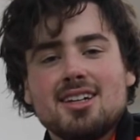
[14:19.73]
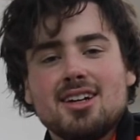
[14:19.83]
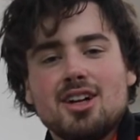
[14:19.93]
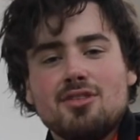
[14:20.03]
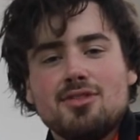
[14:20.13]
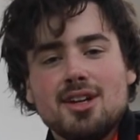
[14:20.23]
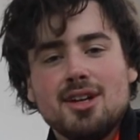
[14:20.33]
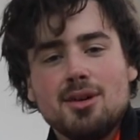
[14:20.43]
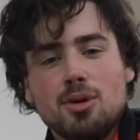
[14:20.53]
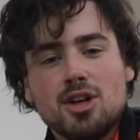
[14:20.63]
Hopefully
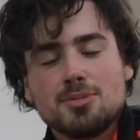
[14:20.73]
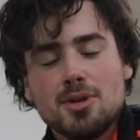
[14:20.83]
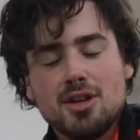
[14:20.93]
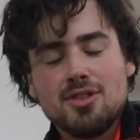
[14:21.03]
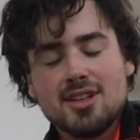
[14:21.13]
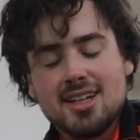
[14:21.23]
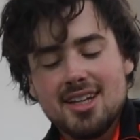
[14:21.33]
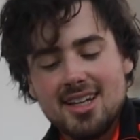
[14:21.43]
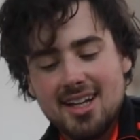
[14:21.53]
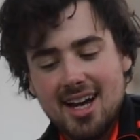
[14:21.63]
it works
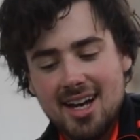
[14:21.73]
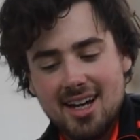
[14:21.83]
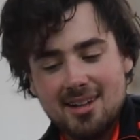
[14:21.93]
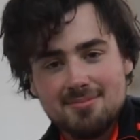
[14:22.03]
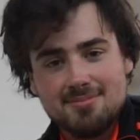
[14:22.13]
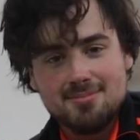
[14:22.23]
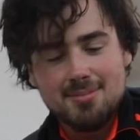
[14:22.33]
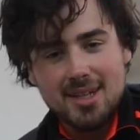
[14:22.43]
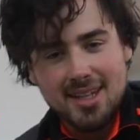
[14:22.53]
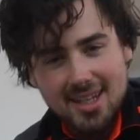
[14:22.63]
perfectly.
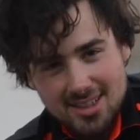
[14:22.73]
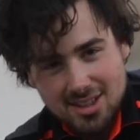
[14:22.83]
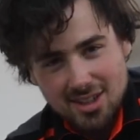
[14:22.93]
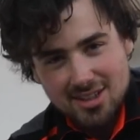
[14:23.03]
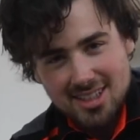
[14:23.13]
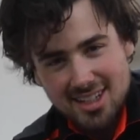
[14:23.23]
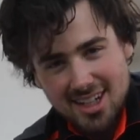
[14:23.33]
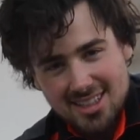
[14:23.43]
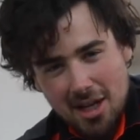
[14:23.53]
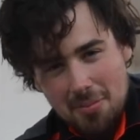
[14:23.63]
But yeah, so I'll see you
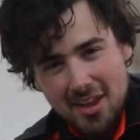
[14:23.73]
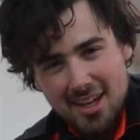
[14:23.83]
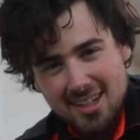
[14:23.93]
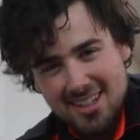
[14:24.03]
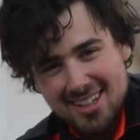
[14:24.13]
guys up there.